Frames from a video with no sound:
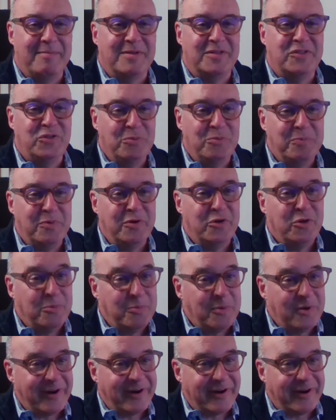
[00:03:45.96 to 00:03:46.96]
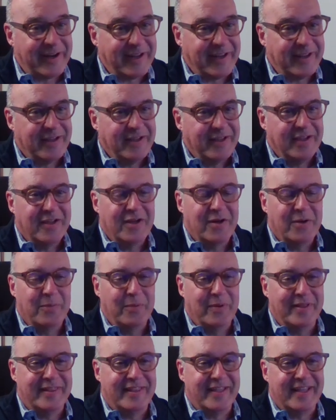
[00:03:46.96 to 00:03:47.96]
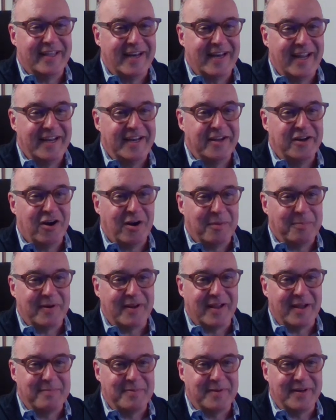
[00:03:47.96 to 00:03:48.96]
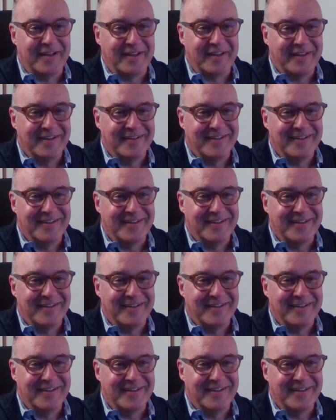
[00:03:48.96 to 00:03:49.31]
a supernumerary with the Canadian Opera Company.